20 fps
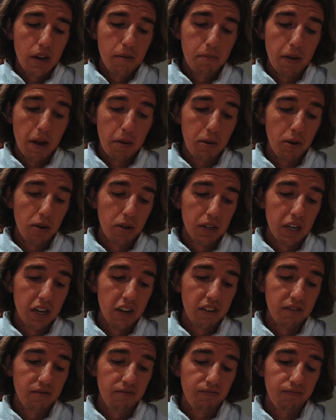Maybe all
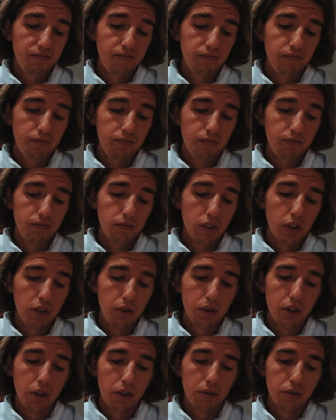night.
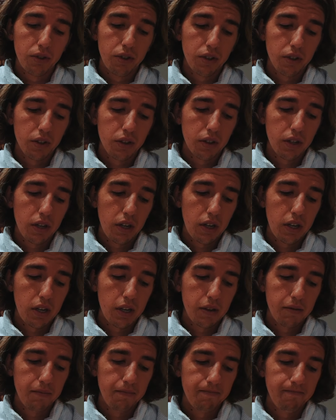Who knows?
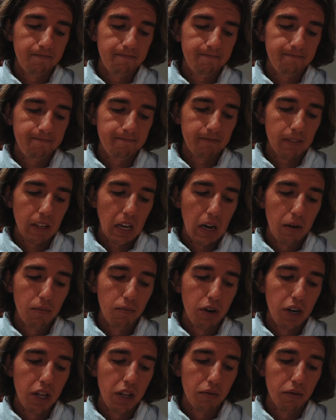I'm
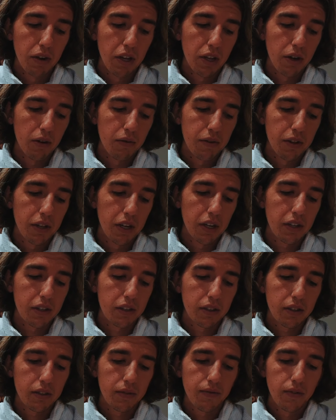really, really up for
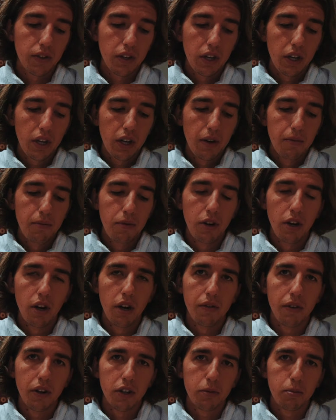this.
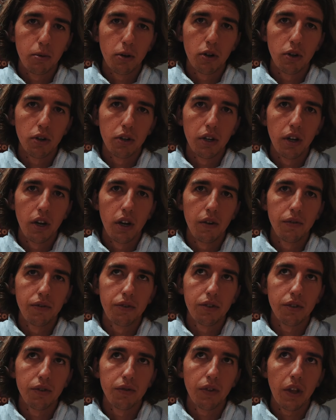Nervous, but good
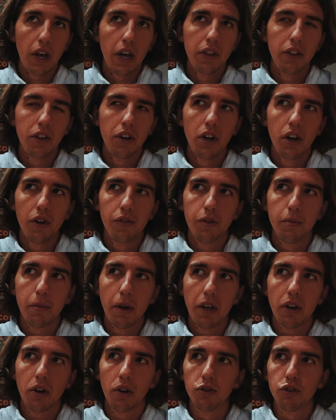nerves. Like, in the nerves that
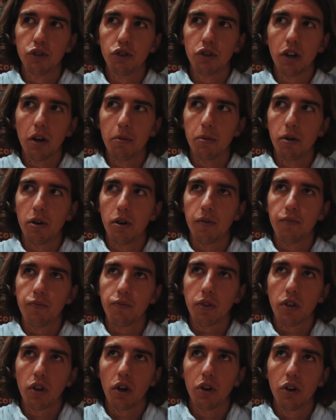make you concentrate more.
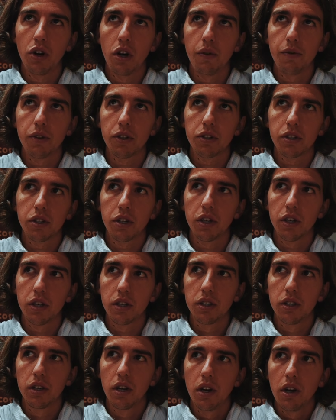Not nervous
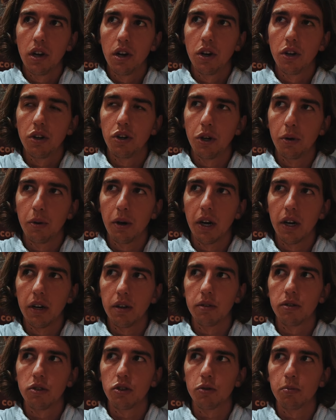to do it,
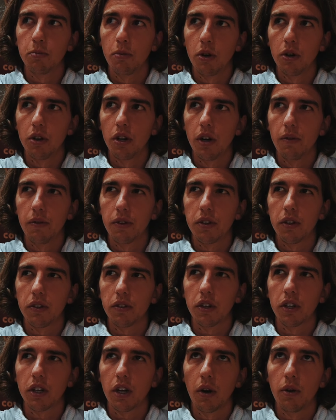just more nervous it's
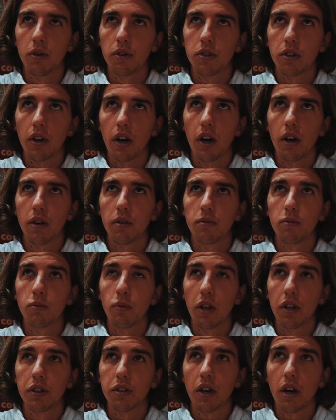going to go as
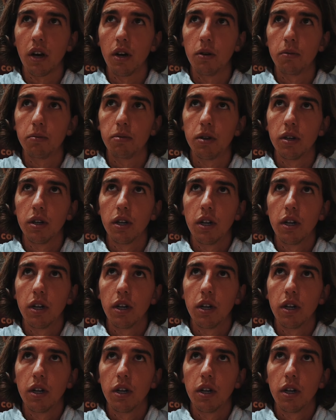well as I hope.